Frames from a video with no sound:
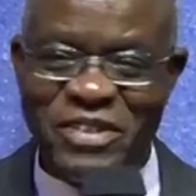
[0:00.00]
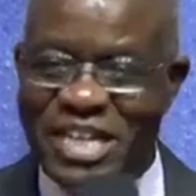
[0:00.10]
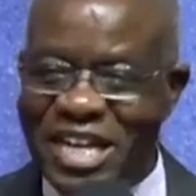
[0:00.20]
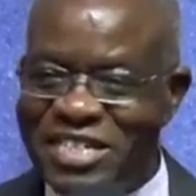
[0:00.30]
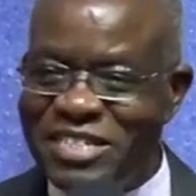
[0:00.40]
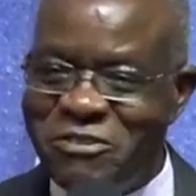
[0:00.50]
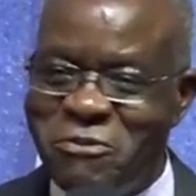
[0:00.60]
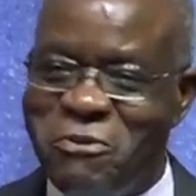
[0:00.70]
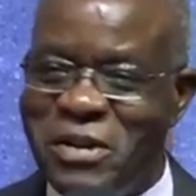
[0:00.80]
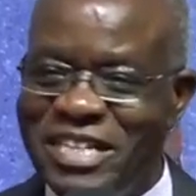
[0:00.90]
next two
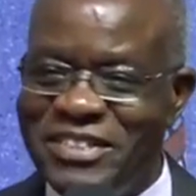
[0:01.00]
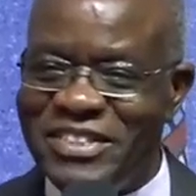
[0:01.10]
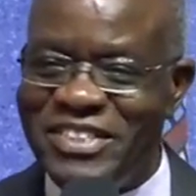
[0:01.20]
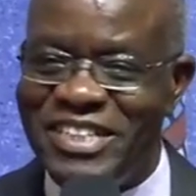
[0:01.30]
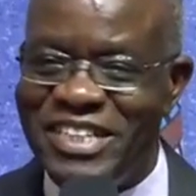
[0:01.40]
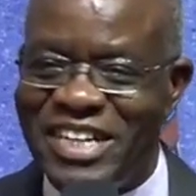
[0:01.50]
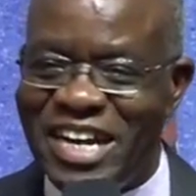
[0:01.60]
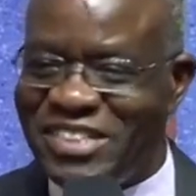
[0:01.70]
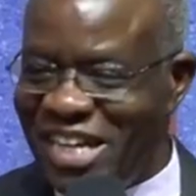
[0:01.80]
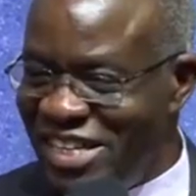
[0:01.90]
weeks, I
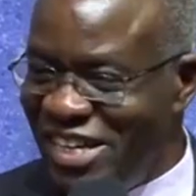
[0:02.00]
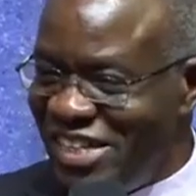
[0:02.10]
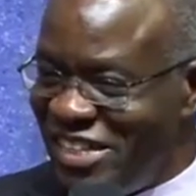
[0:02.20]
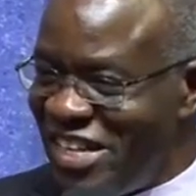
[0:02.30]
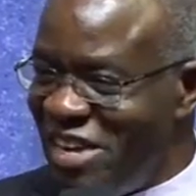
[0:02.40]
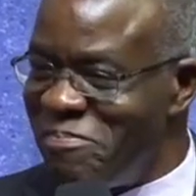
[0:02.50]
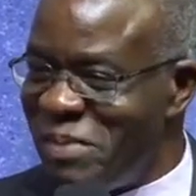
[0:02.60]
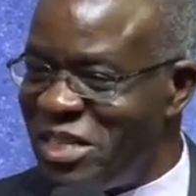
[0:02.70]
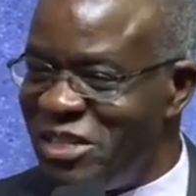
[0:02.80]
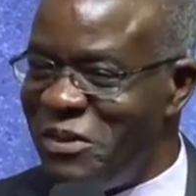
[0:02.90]
said this time,
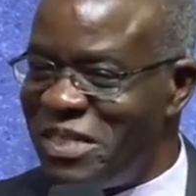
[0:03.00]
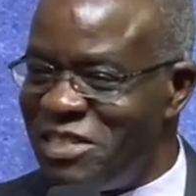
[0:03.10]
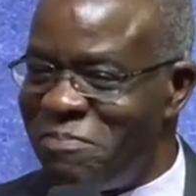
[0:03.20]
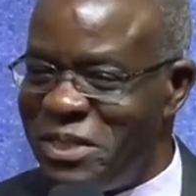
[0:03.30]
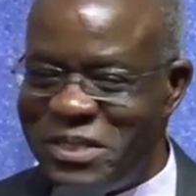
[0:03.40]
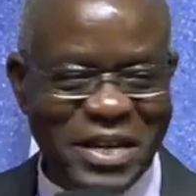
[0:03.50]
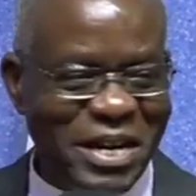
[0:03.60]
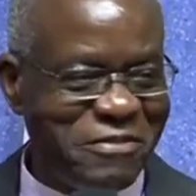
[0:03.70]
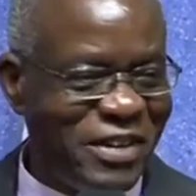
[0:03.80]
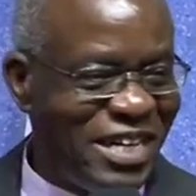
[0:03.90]
Pastor Joyce has preached
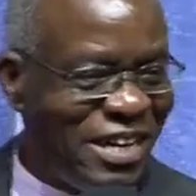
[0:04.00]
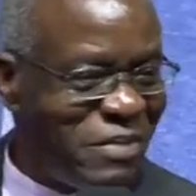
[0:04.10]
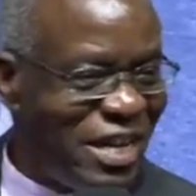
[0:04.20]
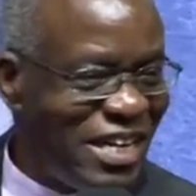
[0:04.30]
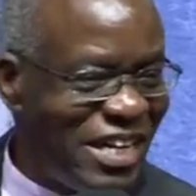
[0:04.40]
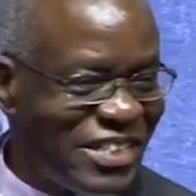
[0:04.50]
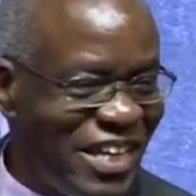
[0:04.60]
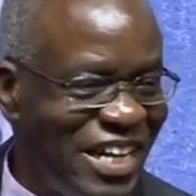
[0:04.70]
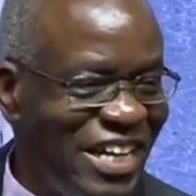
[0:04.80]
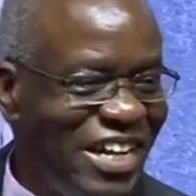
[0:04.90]
enough, and uh, my elders here.
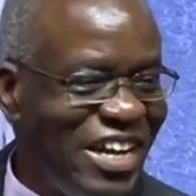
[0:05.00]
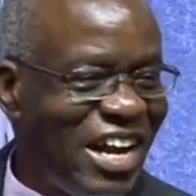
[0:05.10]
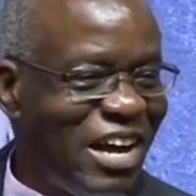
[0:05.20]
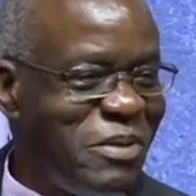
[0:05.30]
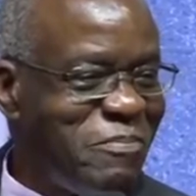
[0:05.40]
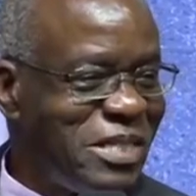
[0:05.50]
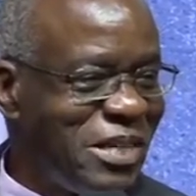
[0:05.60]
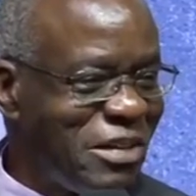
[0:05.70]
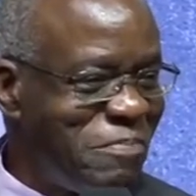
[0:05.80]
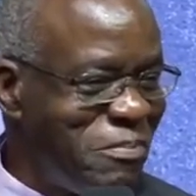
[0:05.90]
I've been missing
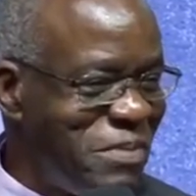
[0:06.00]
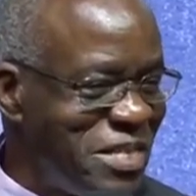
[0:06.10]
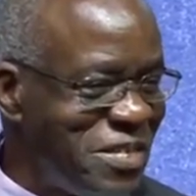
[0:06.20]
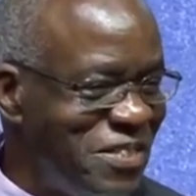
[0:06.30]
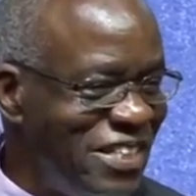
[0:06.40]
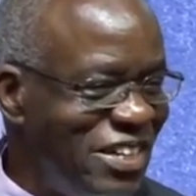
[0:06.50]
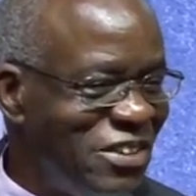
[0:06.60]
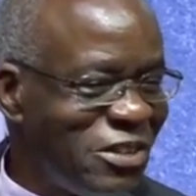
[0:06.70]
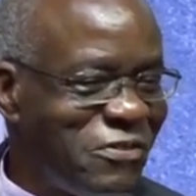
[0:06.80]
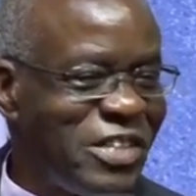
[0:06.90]
the pulpit.
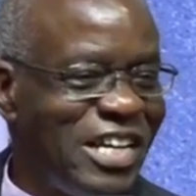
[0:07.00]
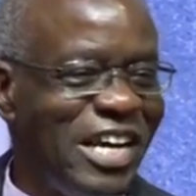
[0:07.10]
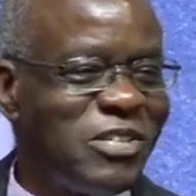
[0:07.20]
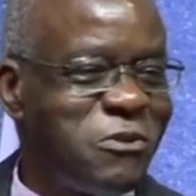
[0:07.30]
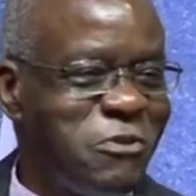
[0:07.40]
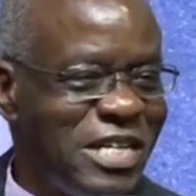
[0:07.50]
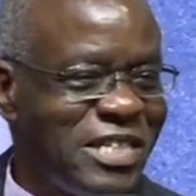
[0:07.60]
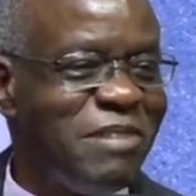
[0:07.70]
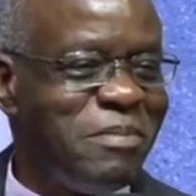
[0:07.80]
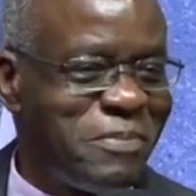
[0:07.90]
So for the next two weeks, I'll
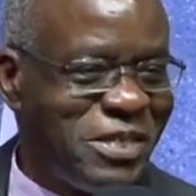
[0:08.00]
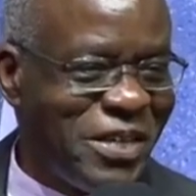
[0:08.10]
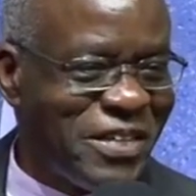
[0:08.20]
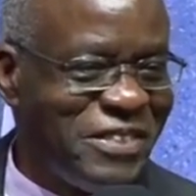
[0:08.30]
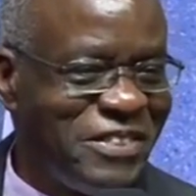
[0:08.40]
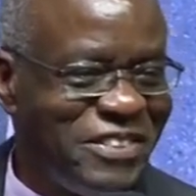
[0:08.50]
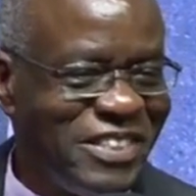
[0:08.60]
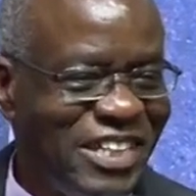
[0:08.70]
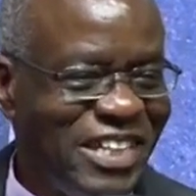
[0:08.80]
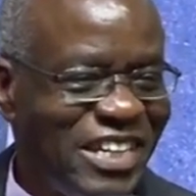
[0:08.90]
be preaching.
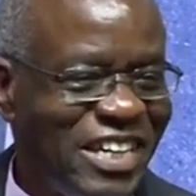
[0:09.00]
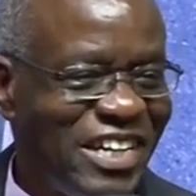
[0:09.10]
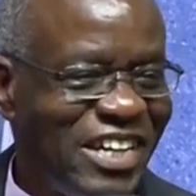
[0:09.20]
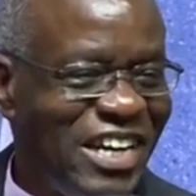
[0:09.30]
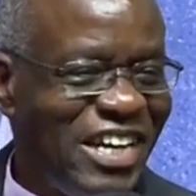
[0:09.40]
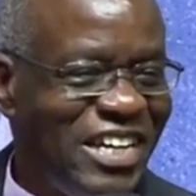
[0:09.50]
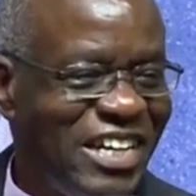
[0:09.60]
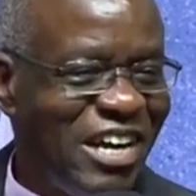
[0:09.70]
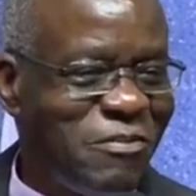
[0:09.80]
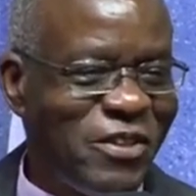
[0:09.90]
Yeah?
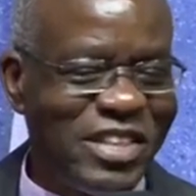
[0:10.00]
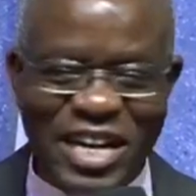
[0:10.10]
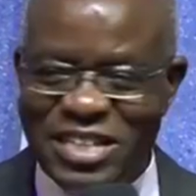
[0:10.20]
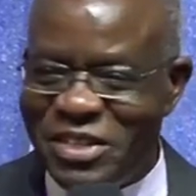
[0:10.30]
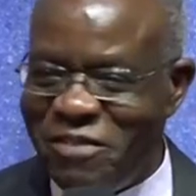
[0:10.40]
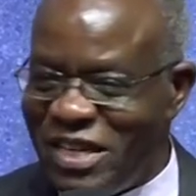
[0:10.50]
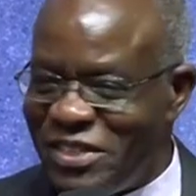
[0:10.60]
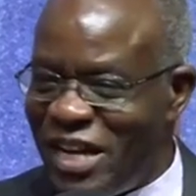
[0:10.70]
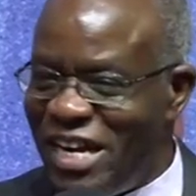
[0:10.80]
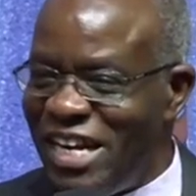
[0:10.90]
After the Thanksgiving
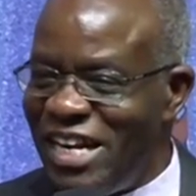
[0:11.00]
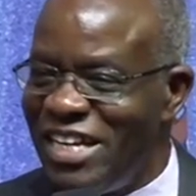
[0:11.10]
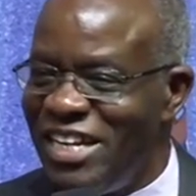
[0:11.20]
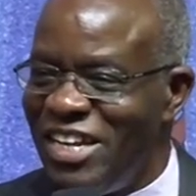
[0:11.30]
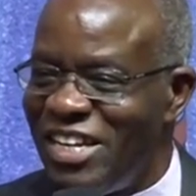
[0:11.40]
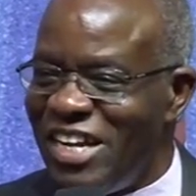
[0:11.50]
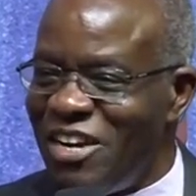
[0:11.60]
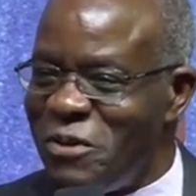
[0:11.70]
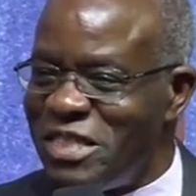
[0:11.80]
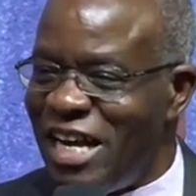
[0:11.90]
Sunday, then
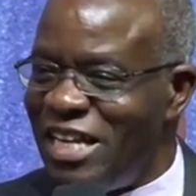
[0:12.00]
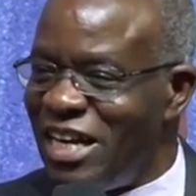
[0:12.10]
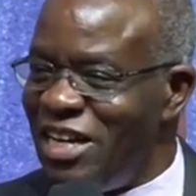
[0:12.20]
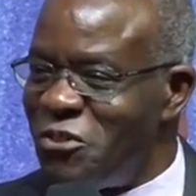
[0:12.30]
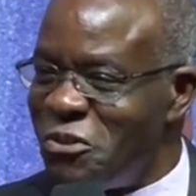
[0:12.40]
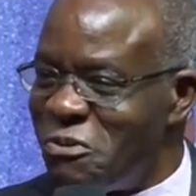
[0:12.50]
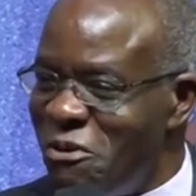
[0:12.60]
we shall release you to go